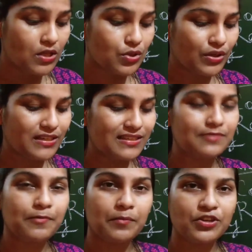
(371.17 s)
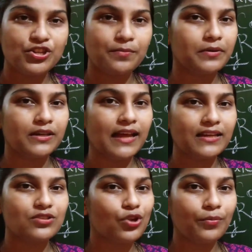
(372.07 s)
So this is permission, but that
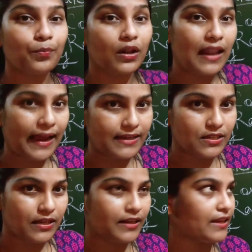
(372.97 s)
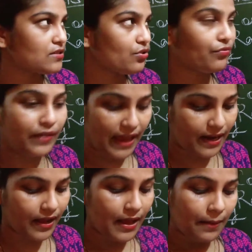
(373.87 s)
is not polite in case of can.